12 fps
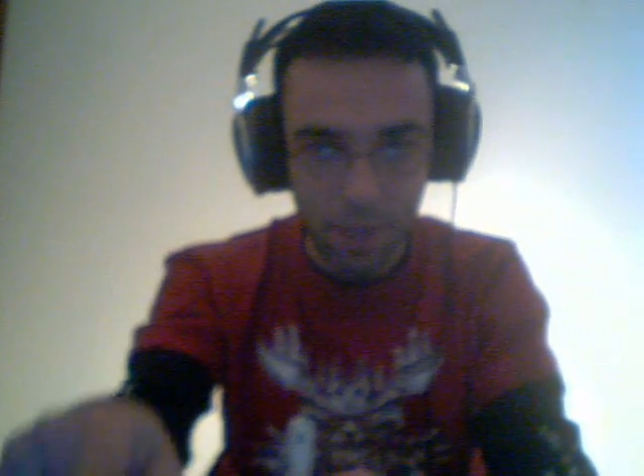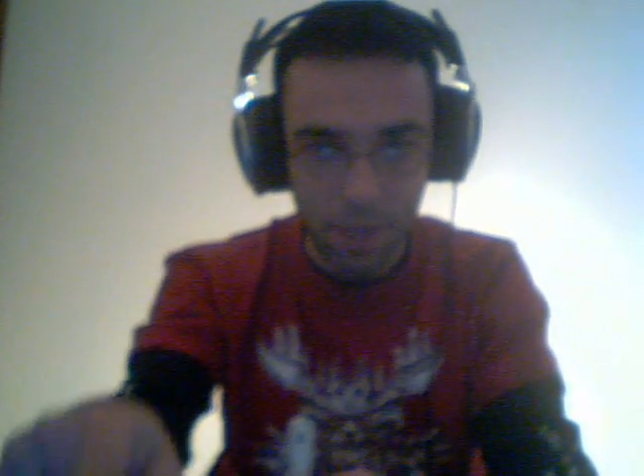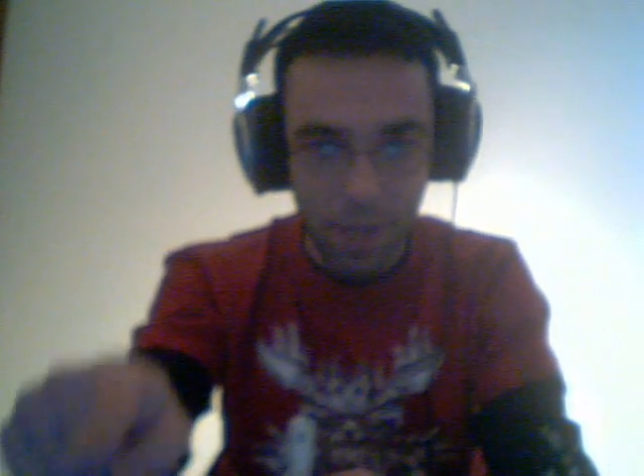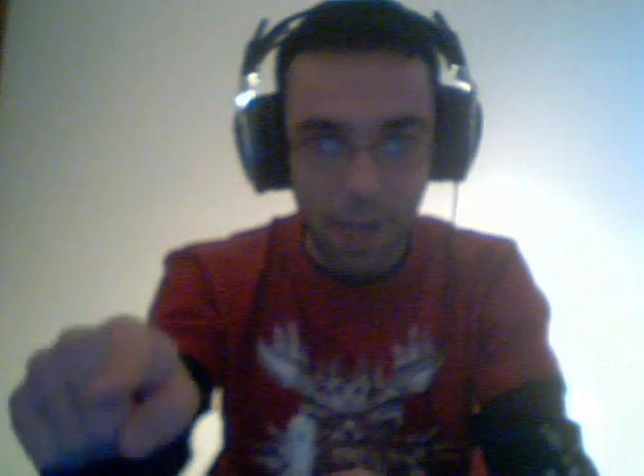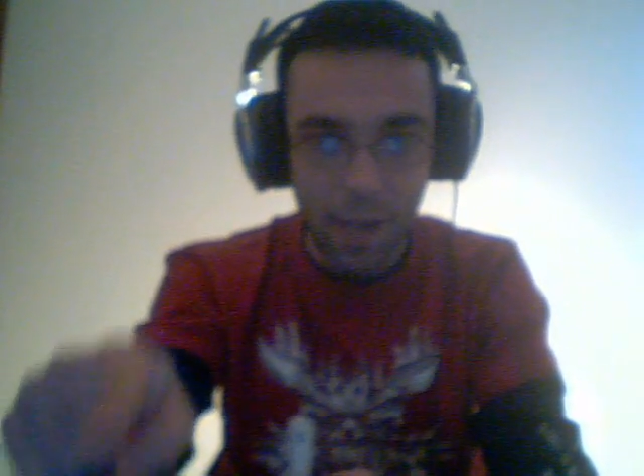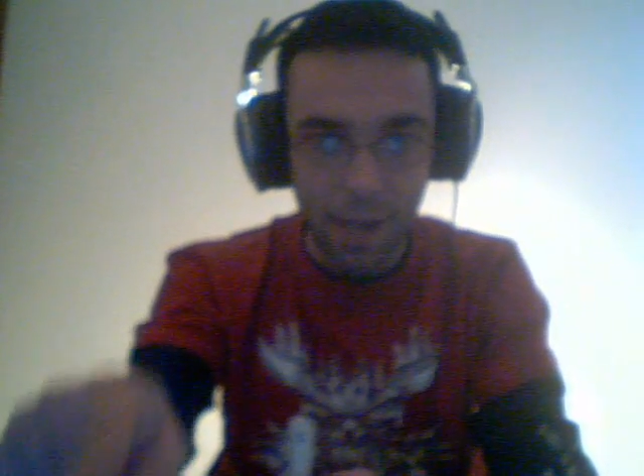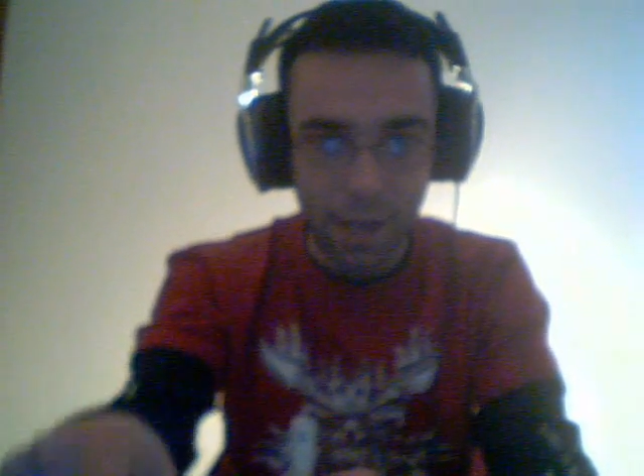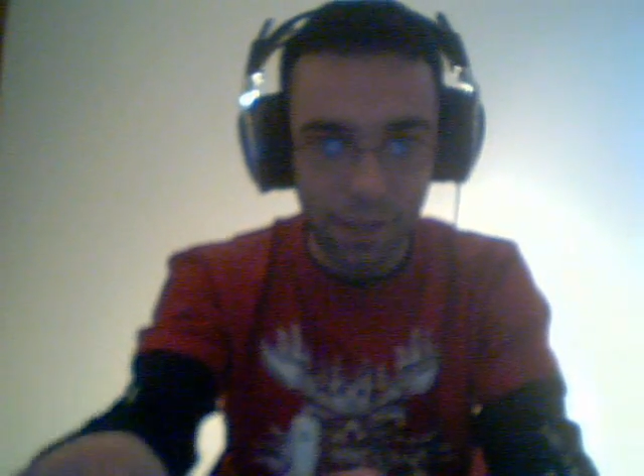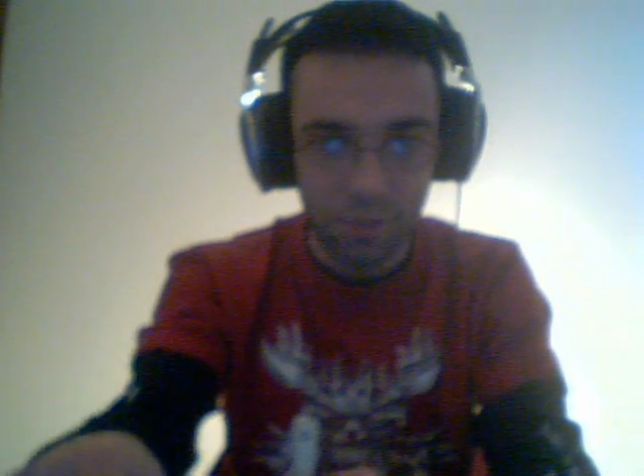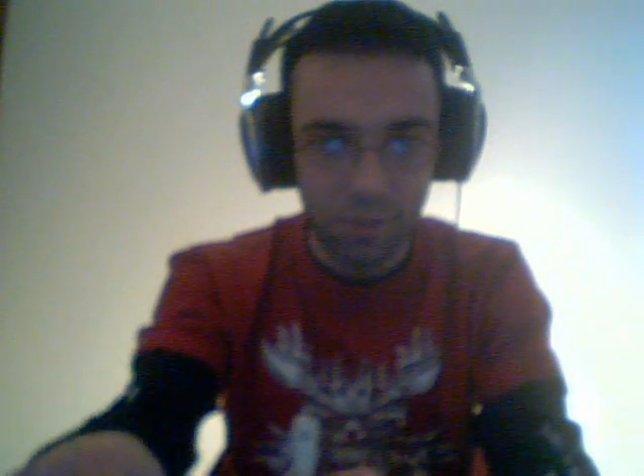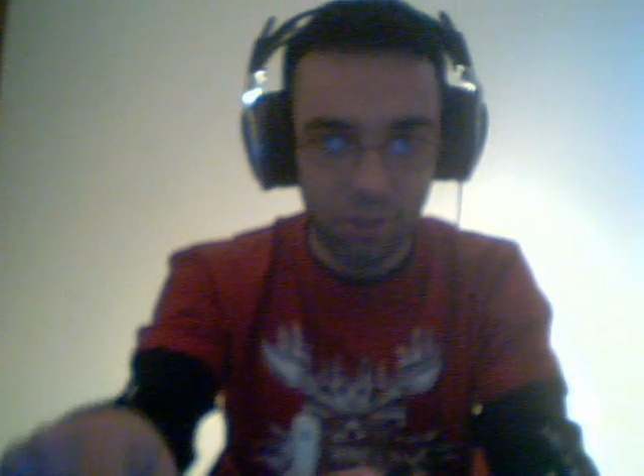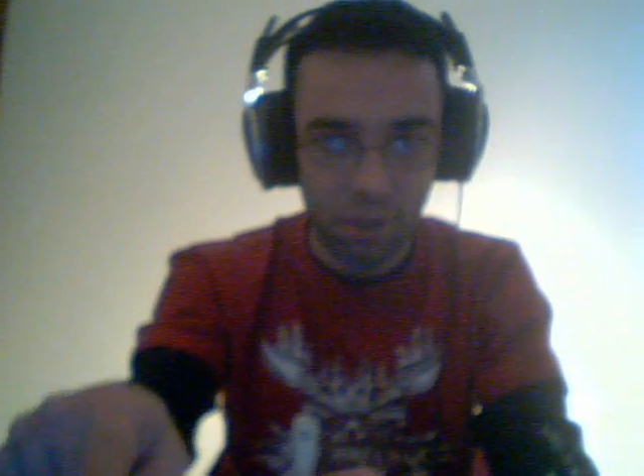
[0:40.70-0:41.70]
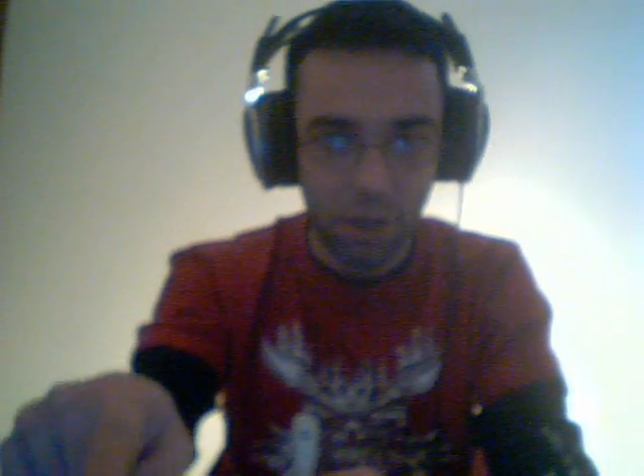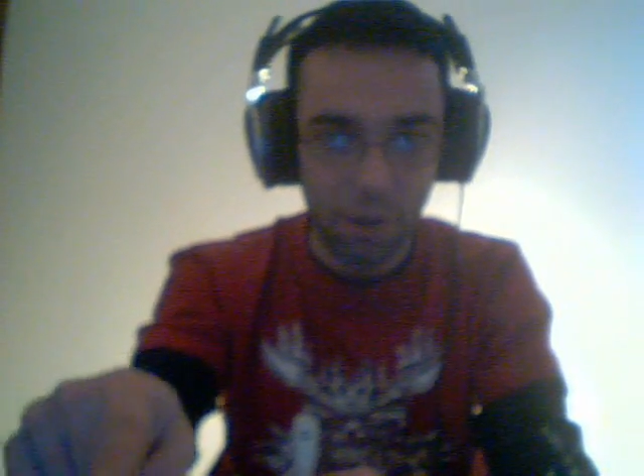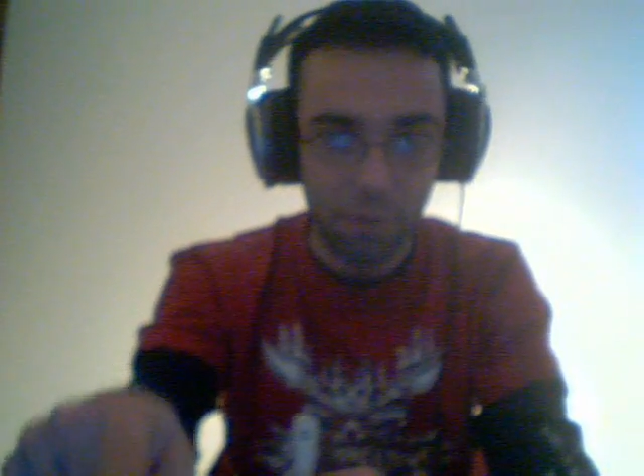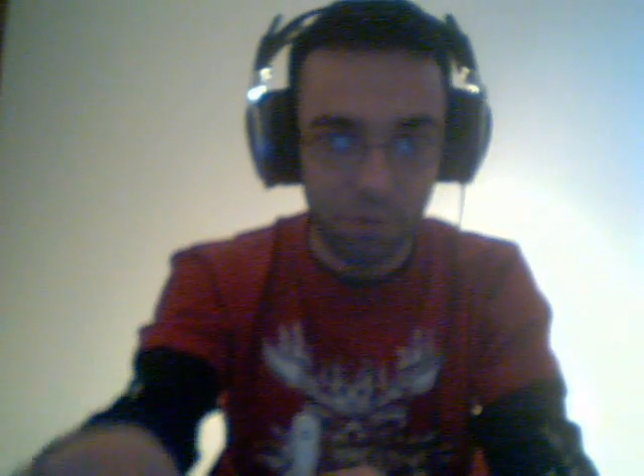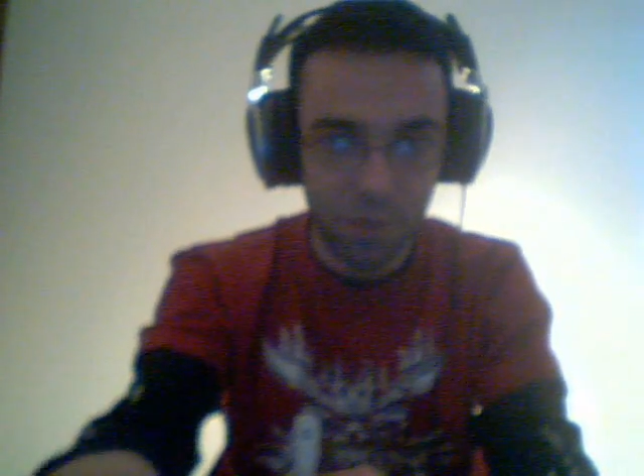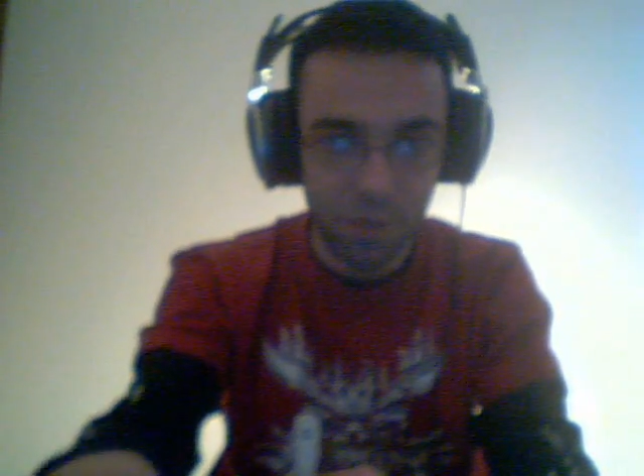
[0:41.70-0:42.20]
as a
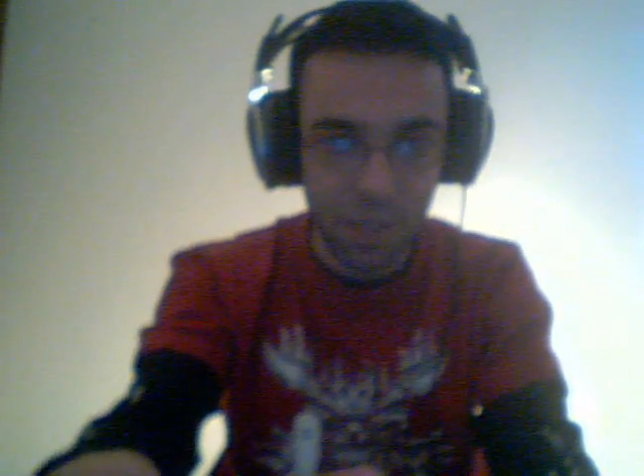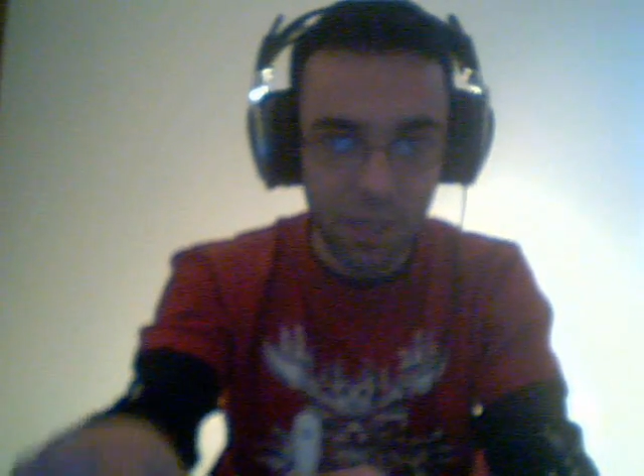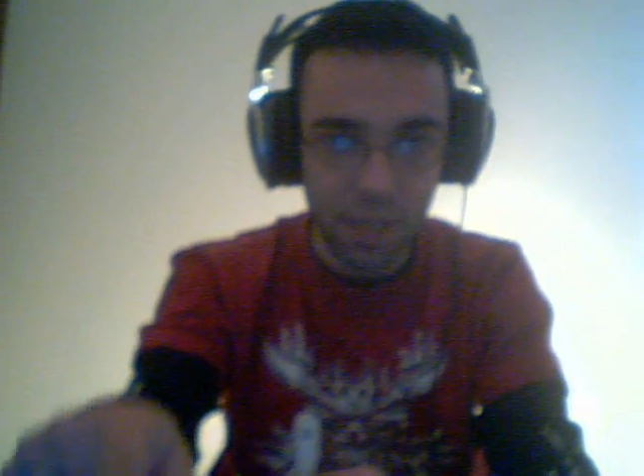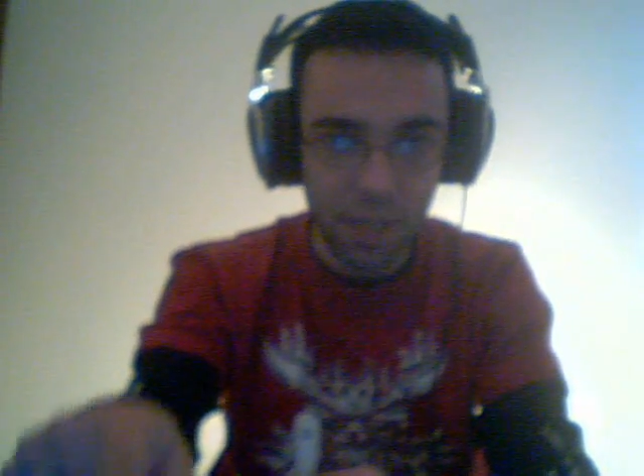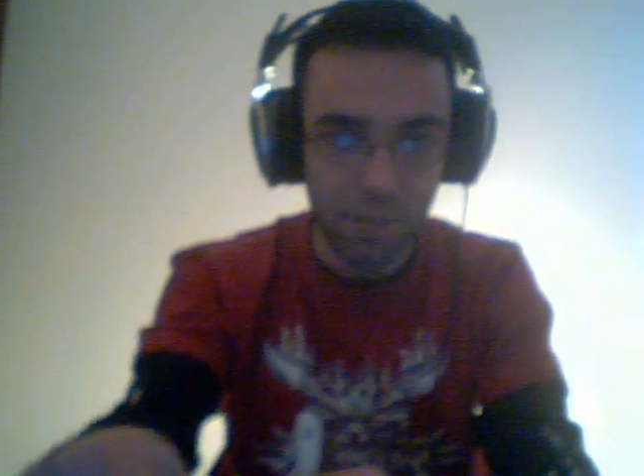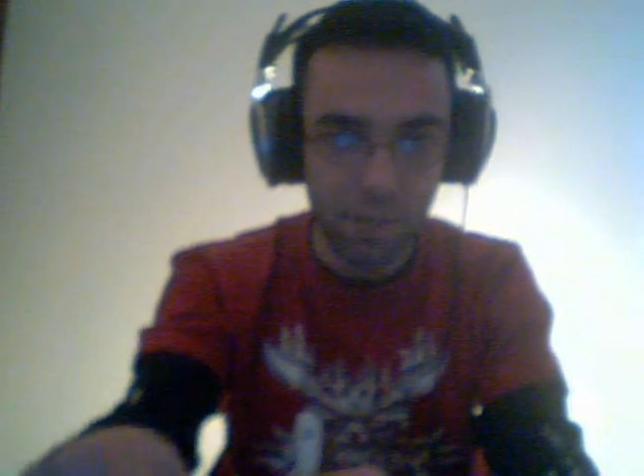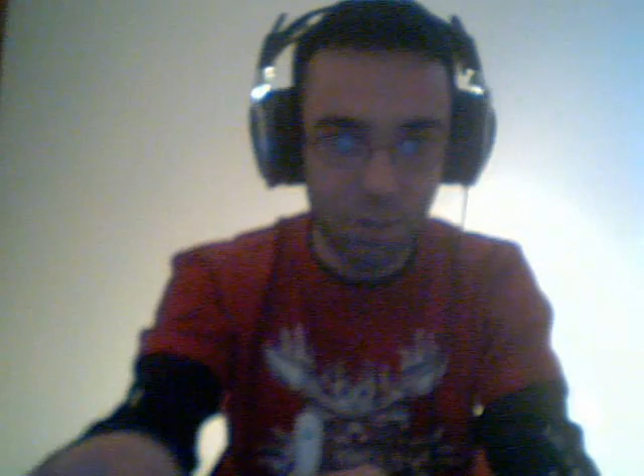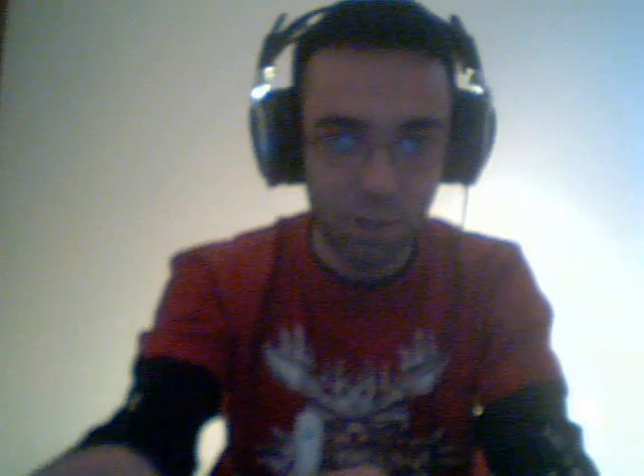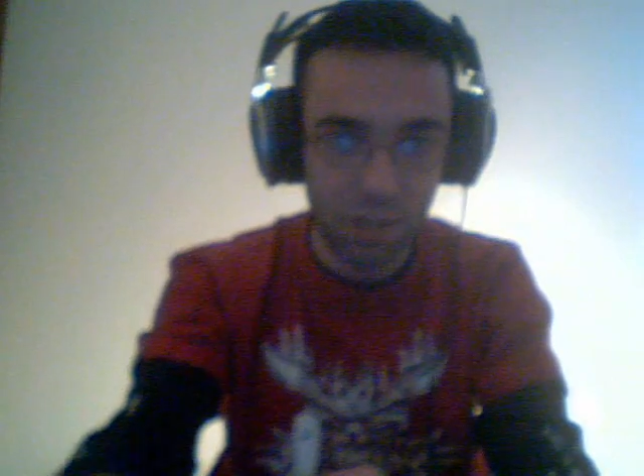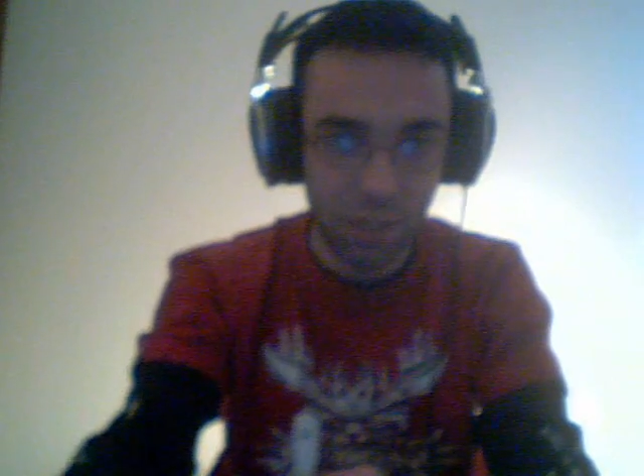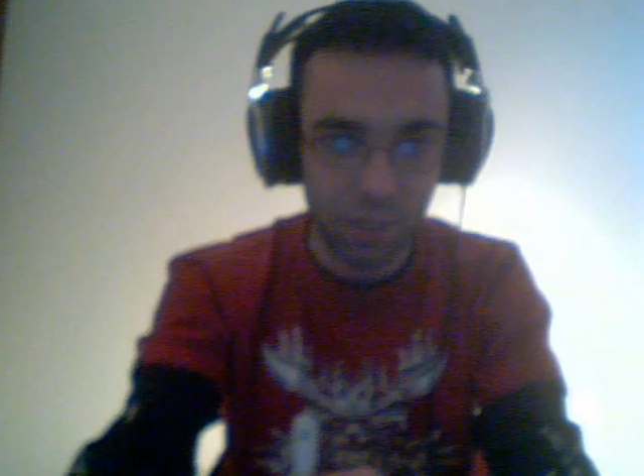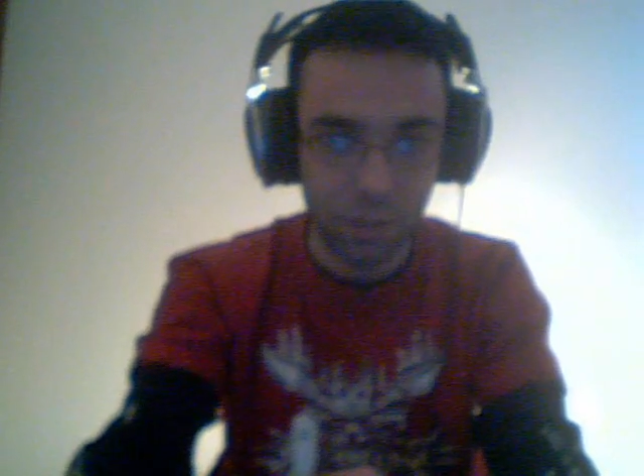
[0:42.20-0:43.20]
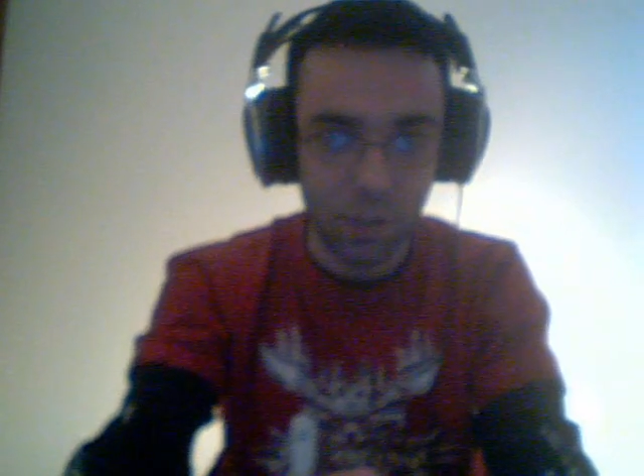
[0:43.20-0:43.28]
free individual thinker